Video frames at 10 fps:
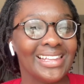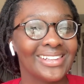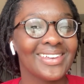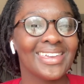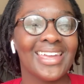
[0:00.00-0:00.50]

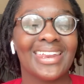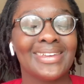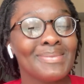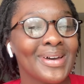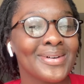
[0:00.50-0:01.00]
looking at
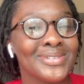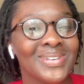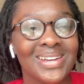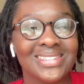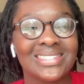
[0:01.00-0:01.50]
emails,
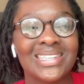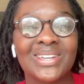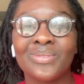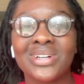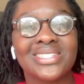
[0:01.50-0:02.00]
trying to see
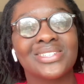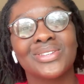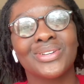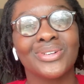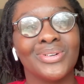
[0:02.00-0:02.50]
what's
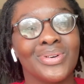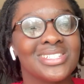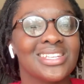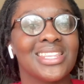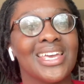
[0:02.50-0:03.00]
new,
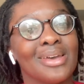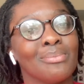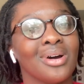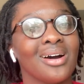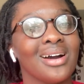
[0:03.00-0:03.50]
what's in the
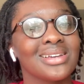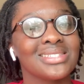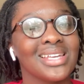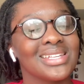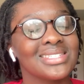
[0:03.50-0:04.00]
inbox
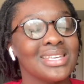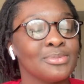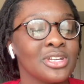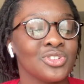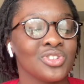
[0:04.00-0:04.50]
that
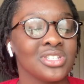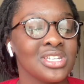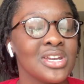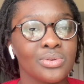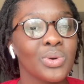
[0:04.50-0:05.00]
seems
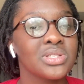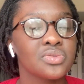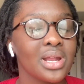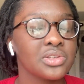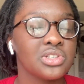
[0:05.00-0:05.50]
interesting. One
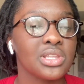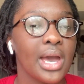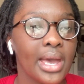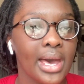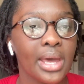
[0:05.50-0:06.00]
strategy that I
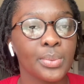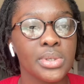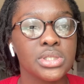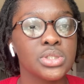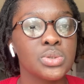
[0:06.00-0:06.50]
had
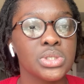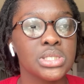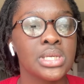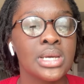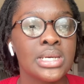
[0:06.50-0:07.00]
was to
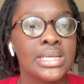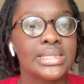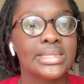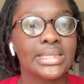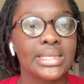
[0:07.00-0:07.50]
just
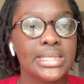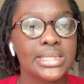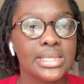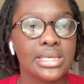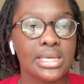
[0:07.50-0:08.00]
delete
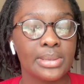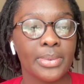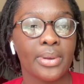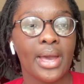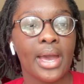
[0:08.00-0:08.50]
the
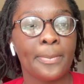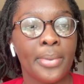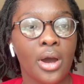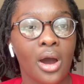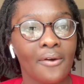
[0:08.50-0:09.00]
email app
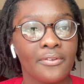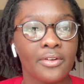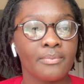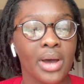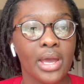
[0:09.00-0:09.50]
off
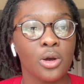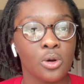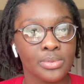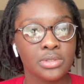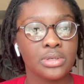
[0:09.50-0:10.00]
of my
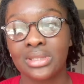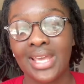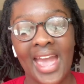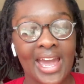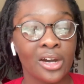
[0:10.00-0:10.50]
home screen.
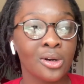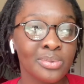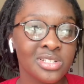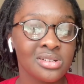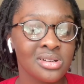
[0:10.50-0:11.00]
That helped